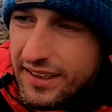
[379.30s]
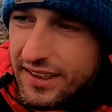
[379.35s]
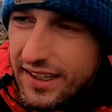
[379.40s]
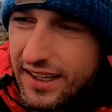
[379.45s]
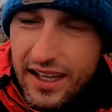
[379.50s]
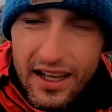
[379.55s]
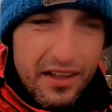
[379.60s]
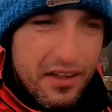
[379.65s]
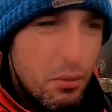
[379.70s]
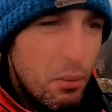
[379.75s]

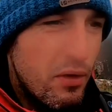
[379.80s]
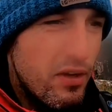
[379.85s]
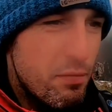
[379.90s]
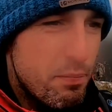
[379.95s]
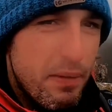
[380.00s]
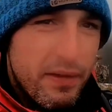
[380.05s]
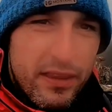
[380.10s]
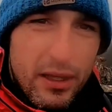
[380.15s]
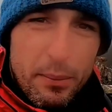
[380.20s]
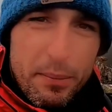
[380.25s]
And the wind's
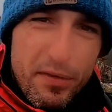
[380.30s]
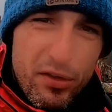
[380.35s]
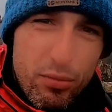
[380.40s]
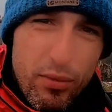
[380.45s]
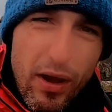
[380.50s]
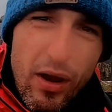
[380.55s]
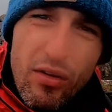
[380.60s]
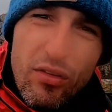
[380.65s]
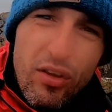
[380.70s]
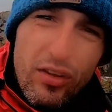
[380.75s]
picked up as
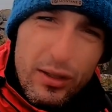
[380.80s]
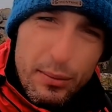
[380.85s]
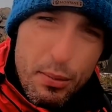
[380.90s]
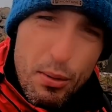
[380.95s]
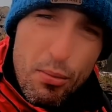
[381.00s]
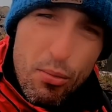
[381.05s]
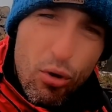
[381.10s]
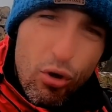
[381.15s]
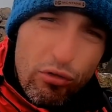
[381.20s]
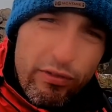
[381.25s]
well, so I have to
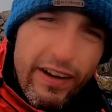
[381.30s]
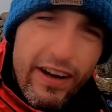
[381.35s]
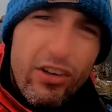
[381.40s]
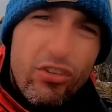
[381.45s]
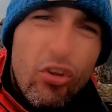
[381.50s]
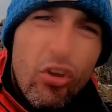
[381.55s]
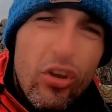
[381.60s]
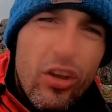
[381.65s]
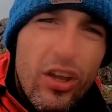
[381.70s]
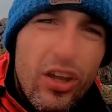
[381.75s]
put more
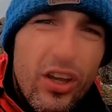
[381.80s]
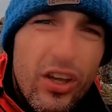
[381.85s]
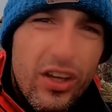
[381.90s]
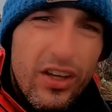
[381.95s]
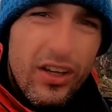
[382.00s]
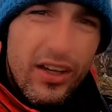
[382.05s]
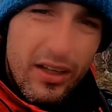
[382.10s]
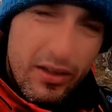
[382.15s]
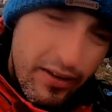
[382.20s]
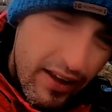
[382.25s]
layers on
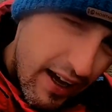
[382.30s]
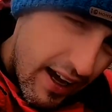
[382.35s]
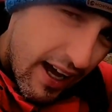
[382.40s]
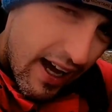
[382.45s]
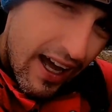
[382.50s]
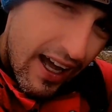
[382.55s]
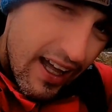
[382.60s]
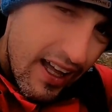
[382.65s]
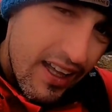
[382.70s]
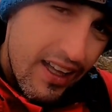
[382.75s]
in the
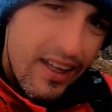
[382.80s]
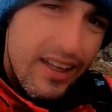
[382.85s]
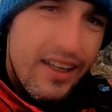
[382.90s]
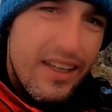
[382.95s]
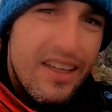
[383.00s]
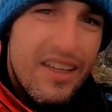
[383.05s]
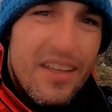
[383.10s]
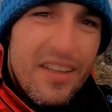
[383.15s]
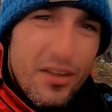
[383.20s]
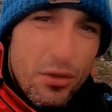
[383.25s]
hat.
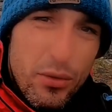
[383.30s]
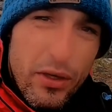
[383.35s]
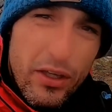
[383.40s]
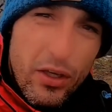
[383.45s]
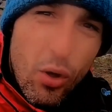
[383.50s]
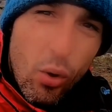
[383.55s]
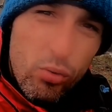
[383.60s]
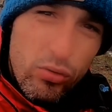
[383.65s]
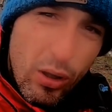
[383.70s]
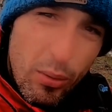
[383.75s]

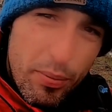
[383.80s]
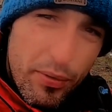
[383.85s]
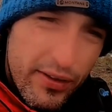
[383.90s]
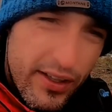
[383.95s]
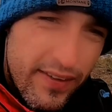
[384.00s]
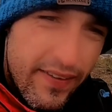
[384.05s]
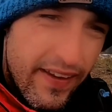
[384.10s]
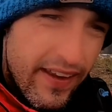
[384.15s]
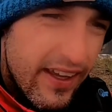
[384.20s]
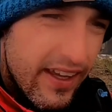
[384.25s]
Quite cold up
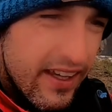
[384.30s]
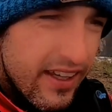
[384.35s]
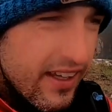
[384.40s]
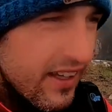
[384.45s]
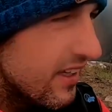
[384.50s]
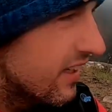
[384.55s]
here today.